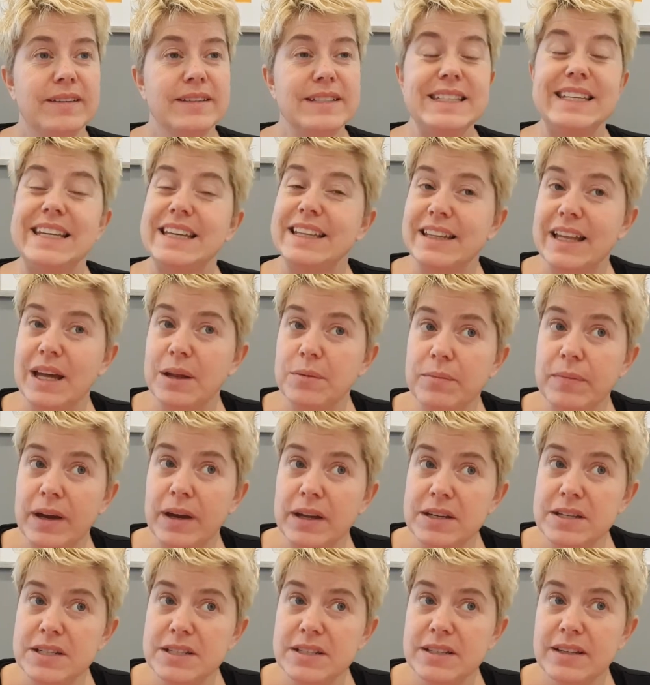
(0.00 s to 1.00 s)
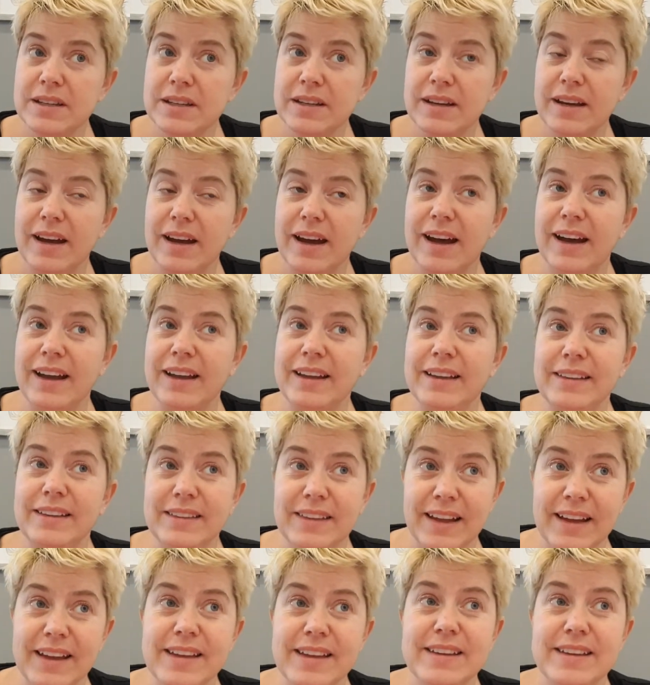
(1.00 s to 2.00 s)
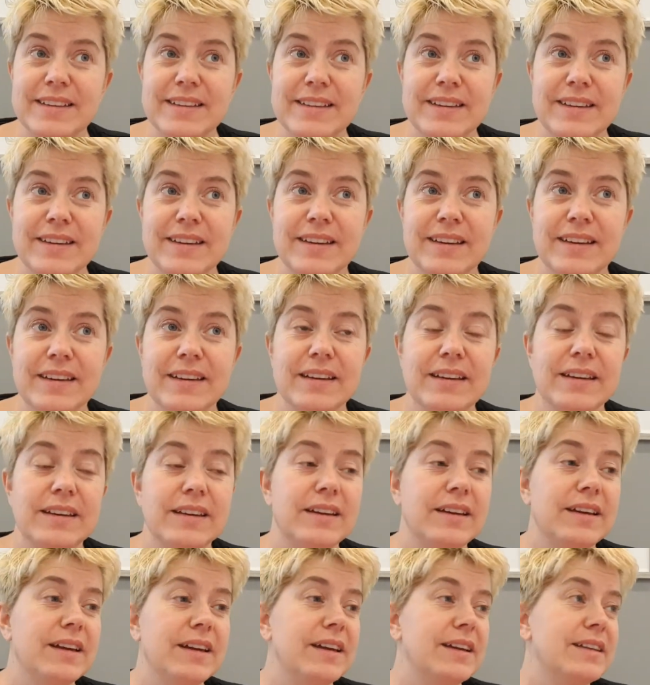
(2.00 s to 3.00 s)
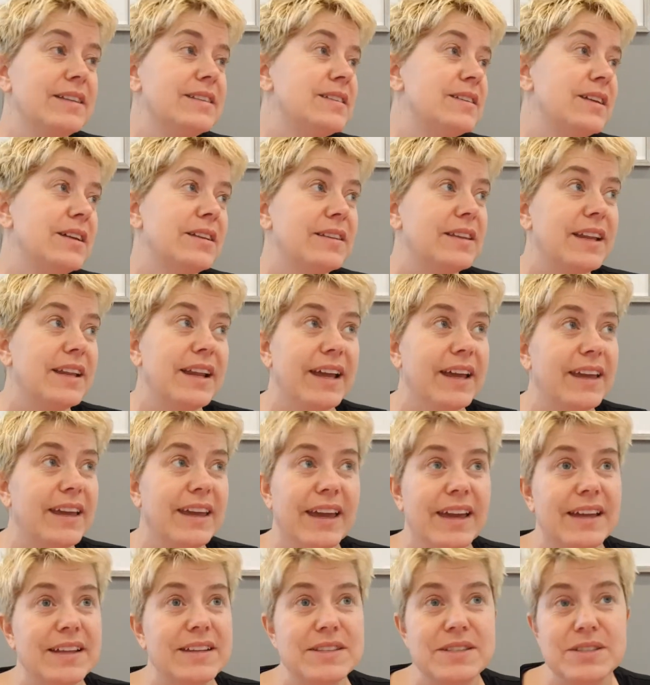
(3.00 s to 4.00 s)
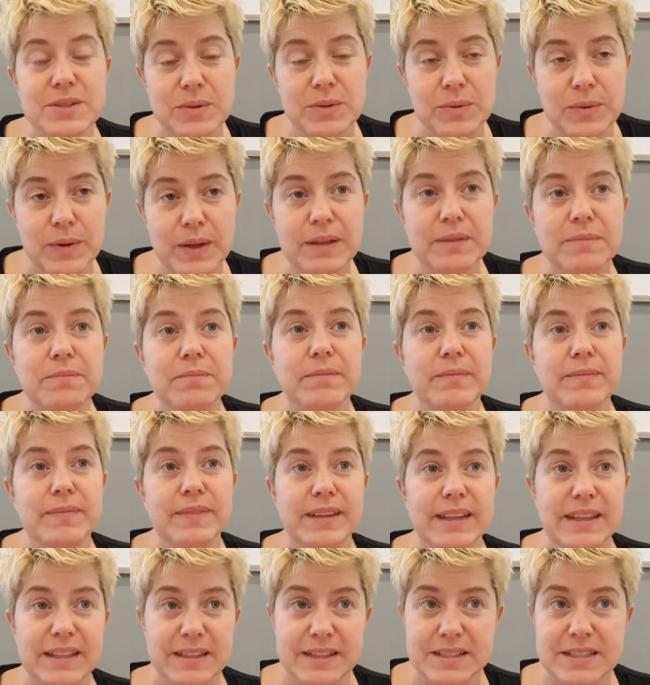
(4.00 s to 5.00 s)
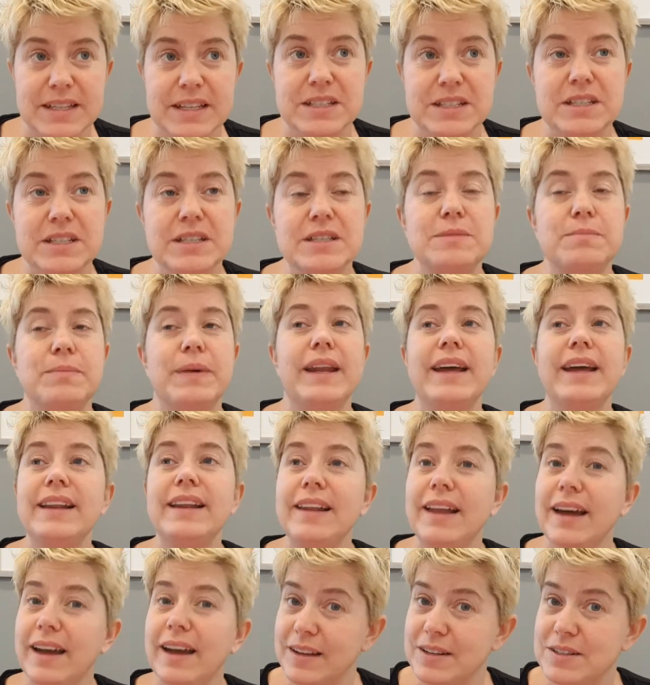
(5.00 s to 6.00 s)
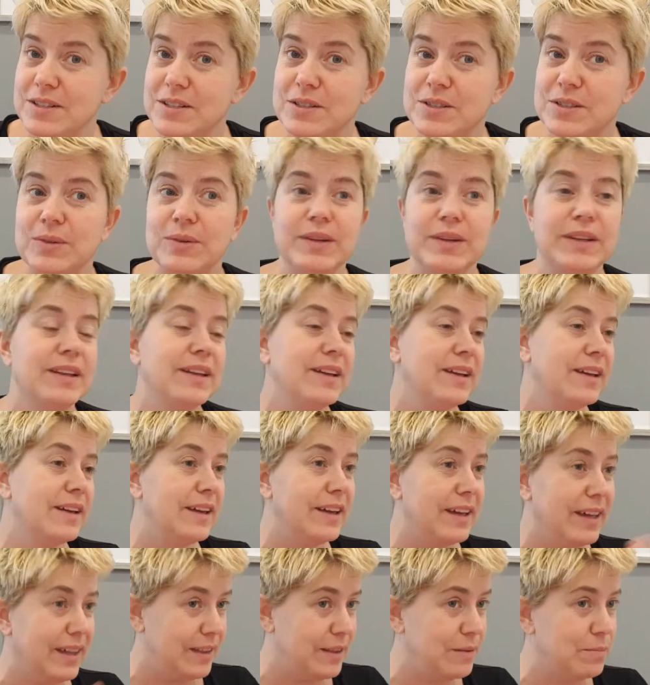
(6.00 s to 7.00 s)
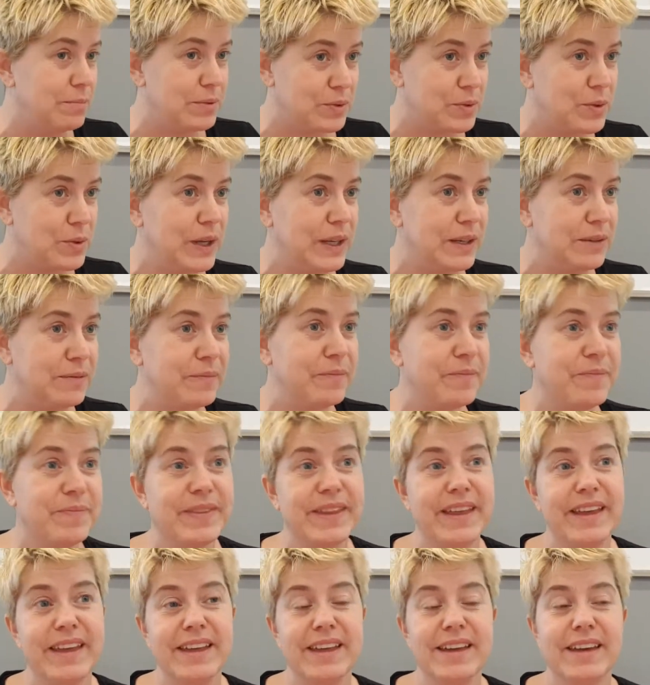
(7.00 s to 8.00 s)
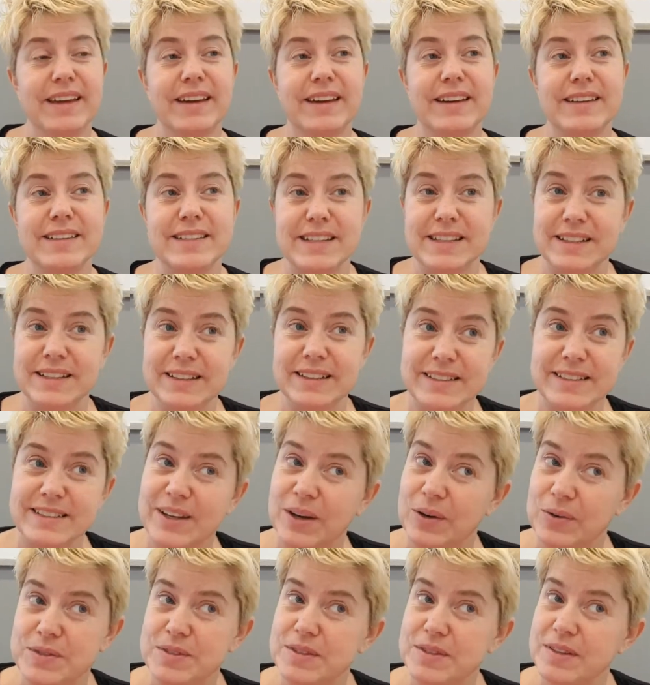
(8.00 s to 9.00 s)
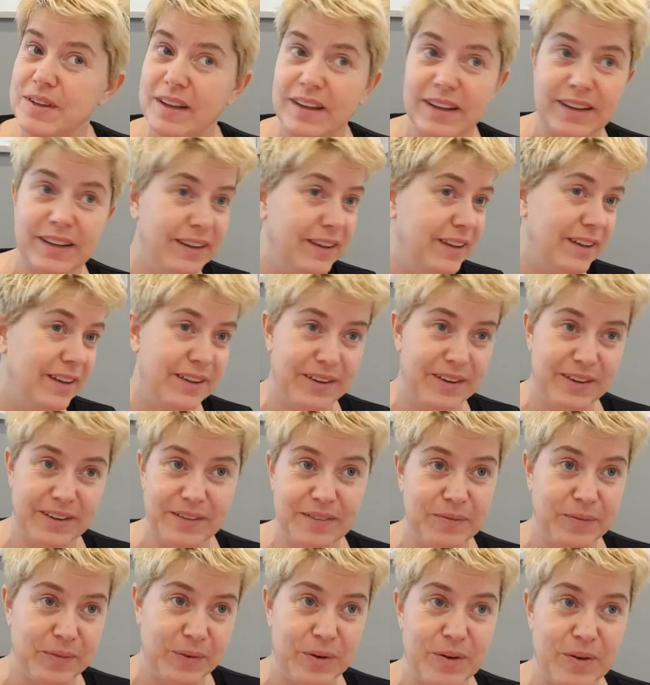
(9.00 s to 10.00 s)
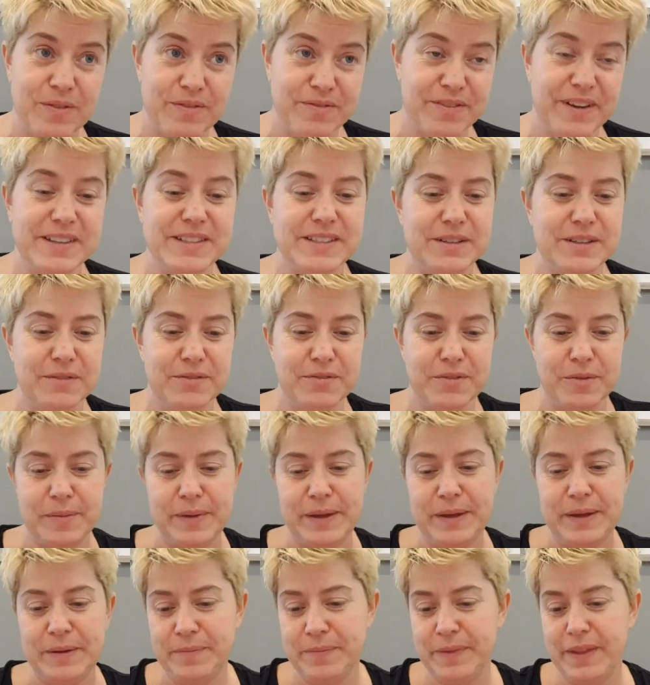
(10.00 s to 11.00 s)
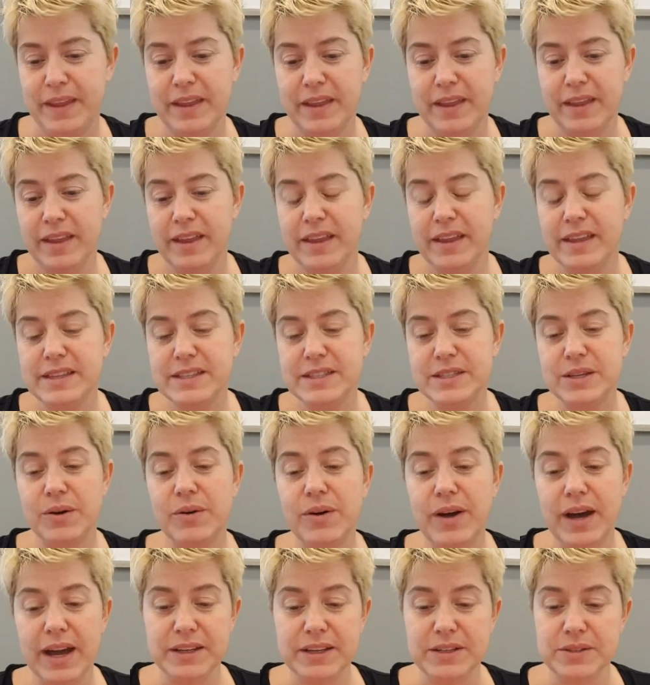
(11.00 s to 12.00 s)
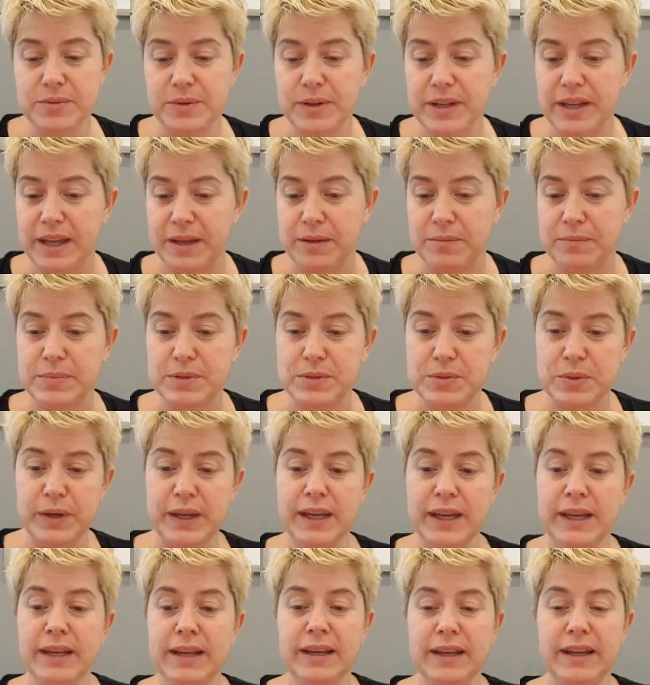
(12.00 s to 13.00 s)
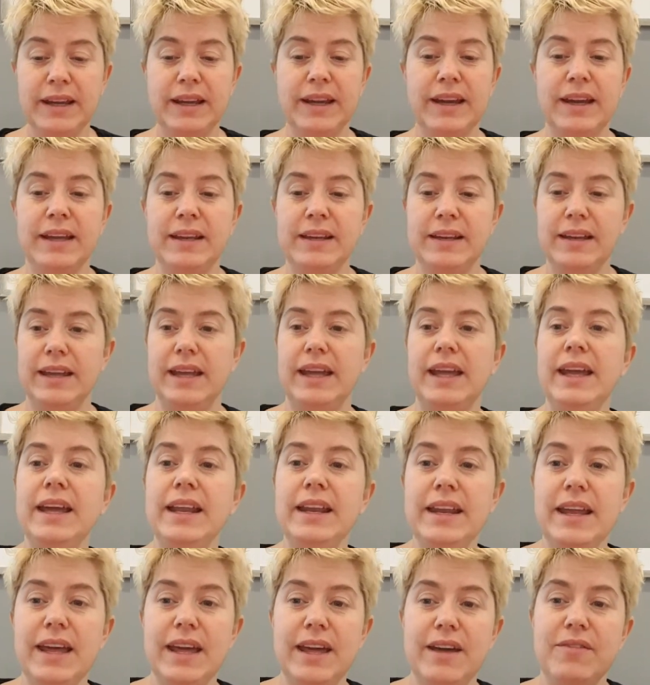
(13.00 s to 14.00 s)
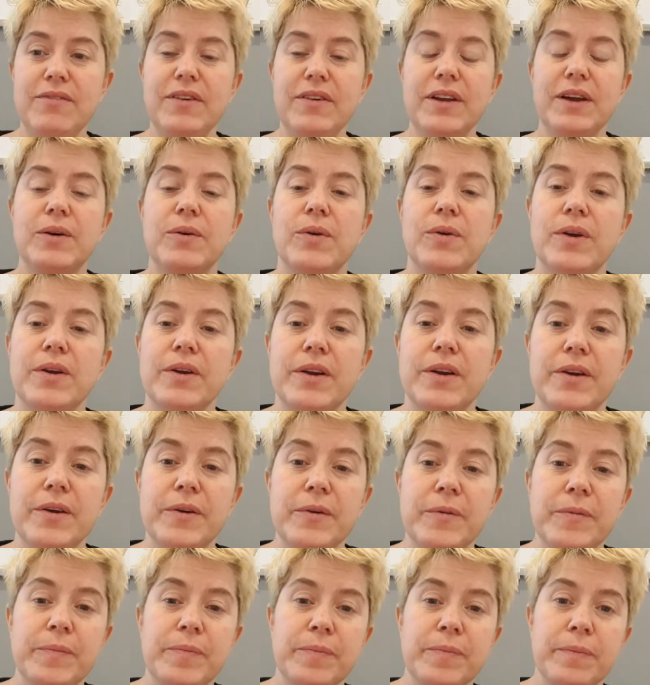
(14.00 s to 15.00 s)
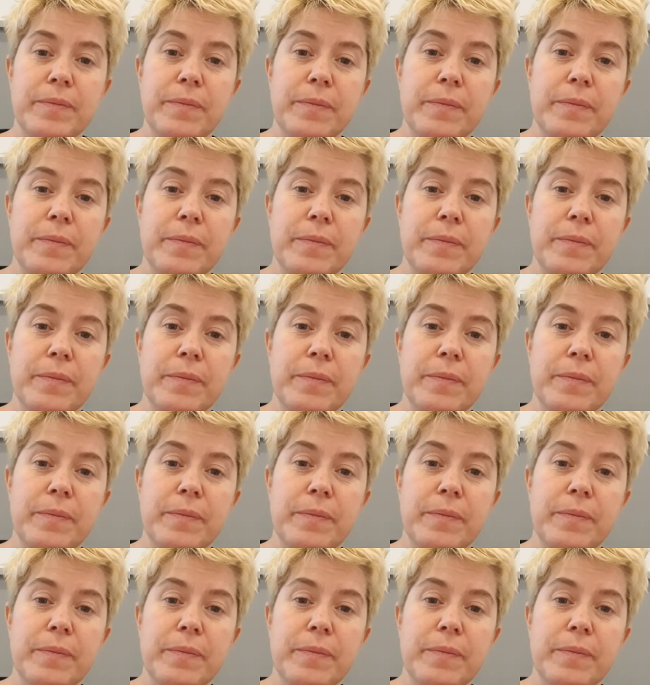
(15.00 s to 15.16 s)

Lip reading: see that much, I like, it's not that I can't do it in the stitches, but I like to do it in between, because it goes a lot more faster for me. So I do it in between, and in every corner